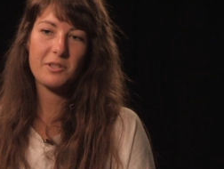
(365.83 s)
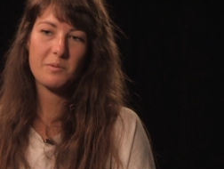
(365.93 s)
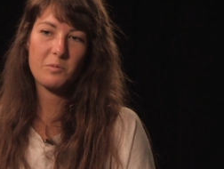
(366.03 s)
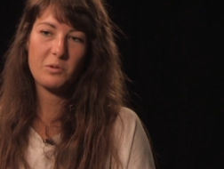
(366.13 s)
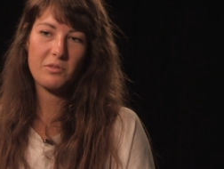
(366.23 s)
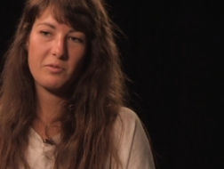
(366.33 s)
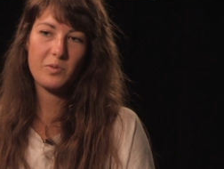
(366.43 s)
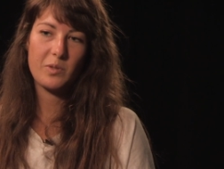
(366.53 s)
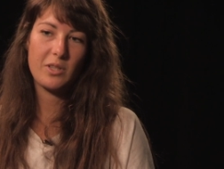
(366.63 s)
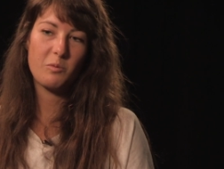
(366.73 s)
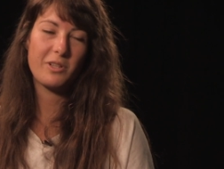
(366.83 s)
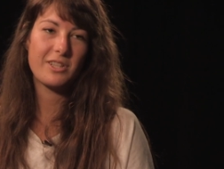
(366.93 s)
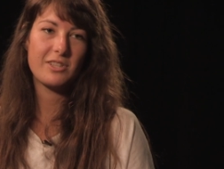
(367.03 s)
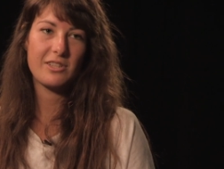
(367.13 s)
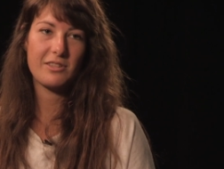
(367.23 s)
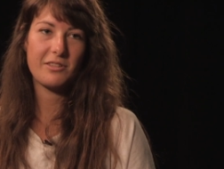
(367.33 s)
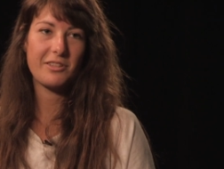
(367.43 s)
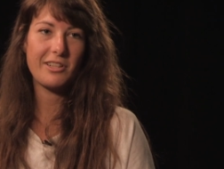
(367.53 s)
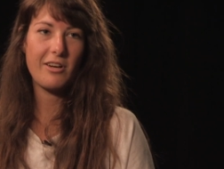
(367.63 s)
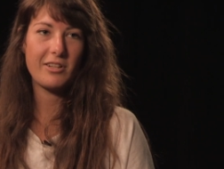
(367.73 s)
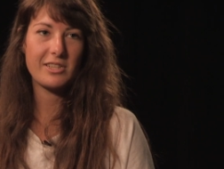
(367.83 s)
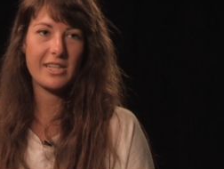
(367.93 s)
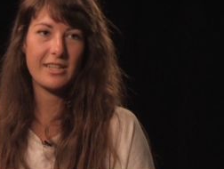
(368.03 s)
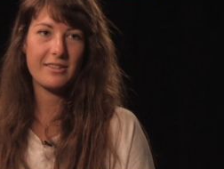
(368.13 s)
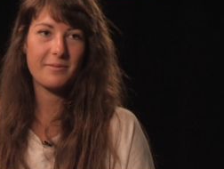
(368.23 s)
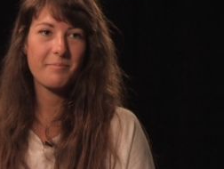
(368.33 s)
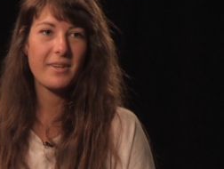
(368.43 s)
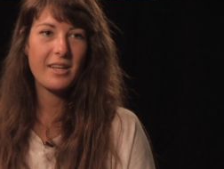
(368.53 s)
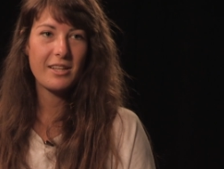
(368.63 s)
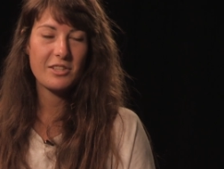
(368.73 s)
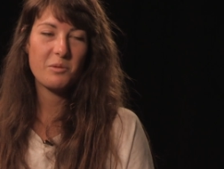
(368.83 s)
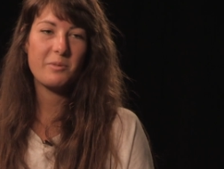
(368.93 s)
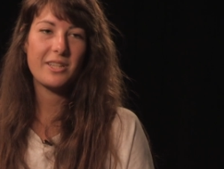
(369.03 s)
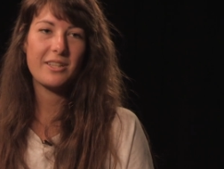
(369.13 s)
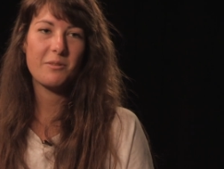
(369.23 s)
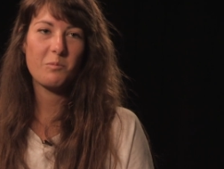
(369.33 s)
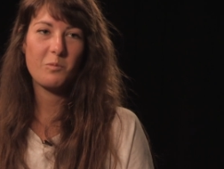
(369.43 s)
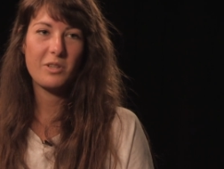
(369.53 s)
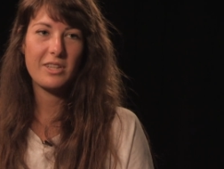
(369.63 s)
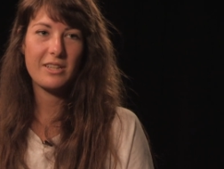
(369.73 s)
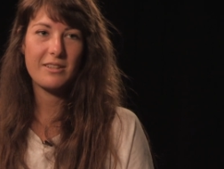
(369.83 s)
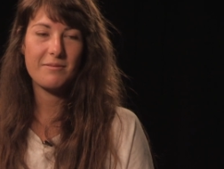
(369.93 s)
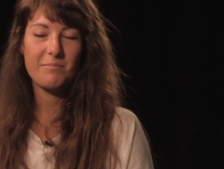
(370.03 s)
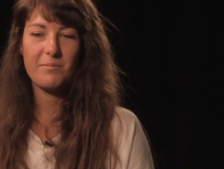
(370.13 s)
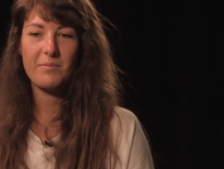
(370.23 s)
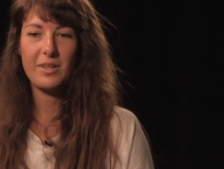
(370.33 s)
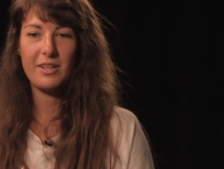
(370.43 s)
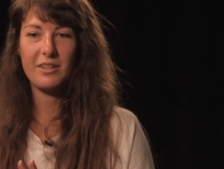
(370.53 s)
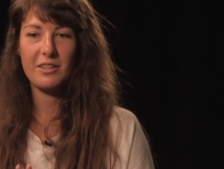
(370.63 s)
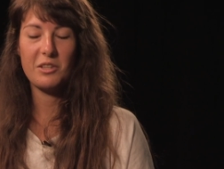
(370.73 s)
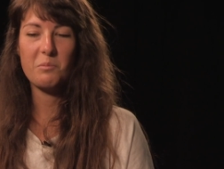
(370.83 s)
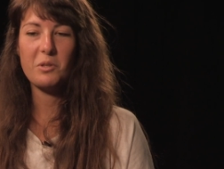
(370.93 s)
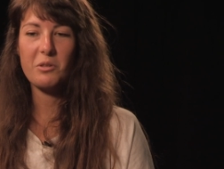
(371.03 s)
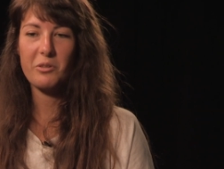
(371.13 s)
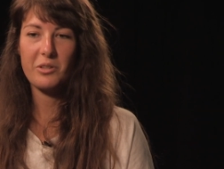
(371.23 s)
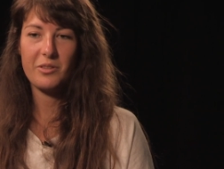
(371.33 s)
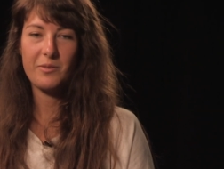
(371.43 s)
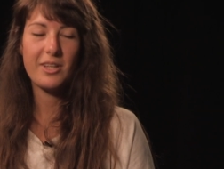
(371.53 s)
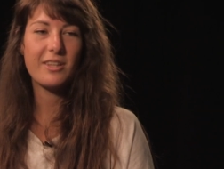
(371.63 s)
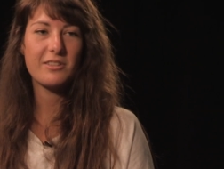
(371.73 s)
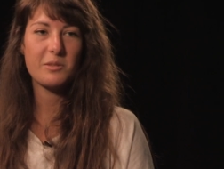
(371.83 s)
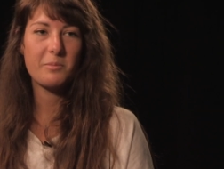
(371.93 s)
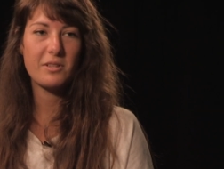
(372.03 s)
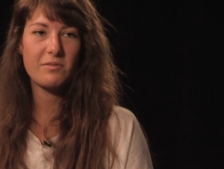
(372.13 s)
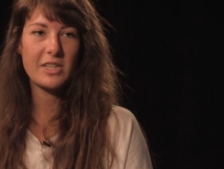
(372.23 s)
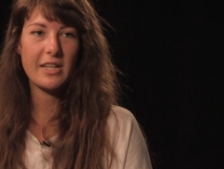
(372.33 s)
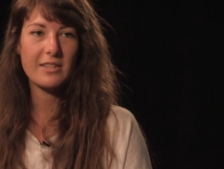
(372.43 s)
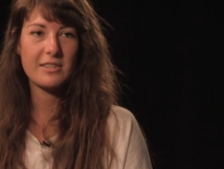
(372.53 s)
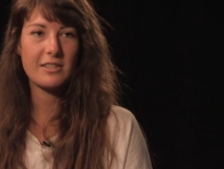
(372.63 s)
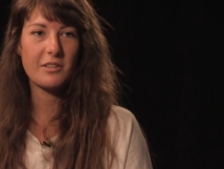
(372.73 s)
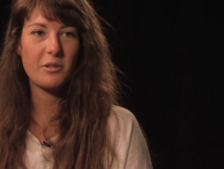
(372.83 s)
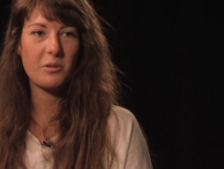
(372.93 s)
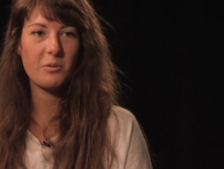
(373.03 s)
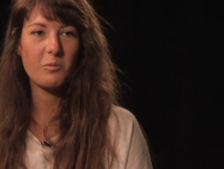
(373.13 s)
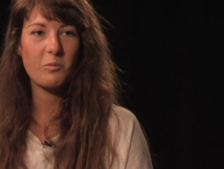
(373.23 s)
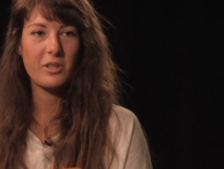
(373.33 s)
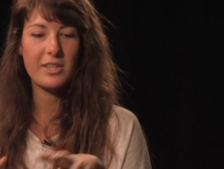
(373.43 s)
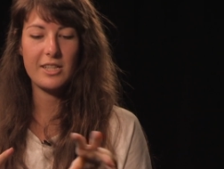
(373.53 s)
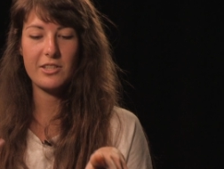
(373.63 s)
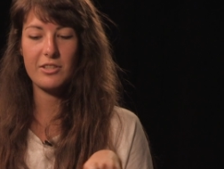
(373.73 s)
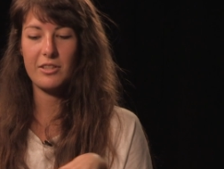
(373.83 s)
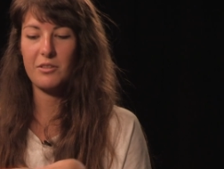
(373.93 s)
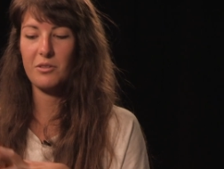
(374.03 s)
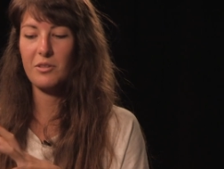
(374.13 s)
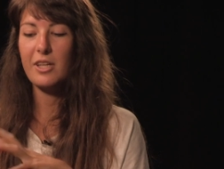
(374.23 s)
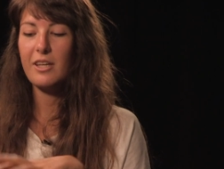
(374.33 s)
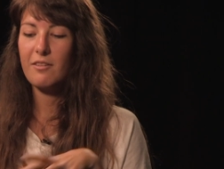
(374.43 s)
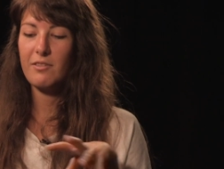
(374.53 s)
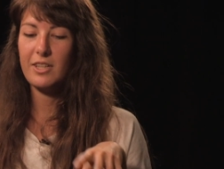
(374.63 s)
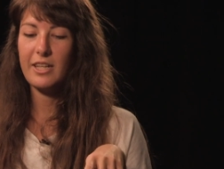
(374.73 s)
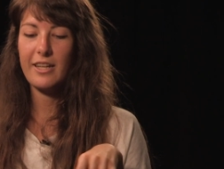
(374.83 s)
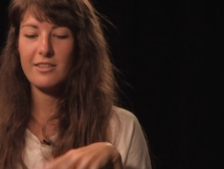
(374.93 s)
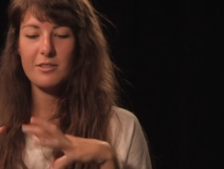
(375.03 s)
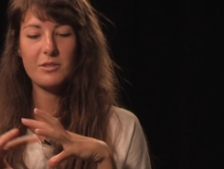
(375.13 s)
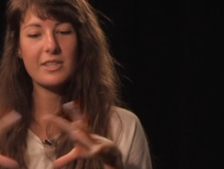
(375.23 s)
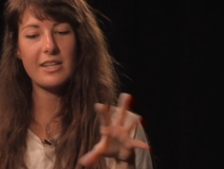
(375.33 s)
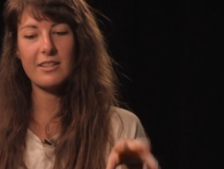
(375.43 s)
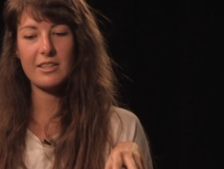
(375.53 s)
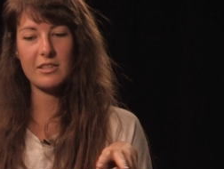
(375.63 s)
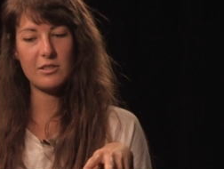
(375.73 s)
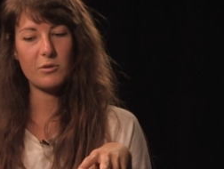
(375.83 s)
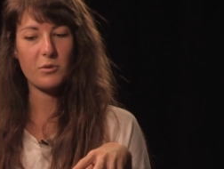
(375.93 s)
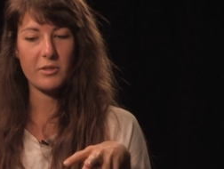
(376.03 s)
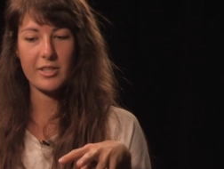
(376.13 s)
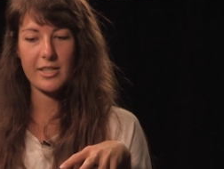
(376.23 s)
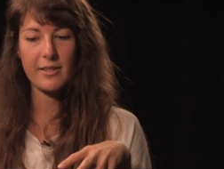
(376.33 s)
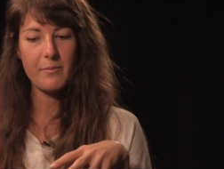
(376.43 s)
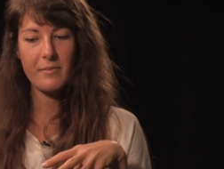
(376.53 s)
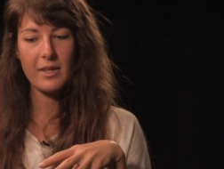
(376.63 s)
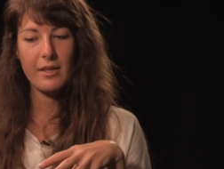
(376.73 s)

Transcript: It was more if he wanted just certain content to be within uh, the mural, and there's a bit of text to go with each little vignette. So it's kind of like a story.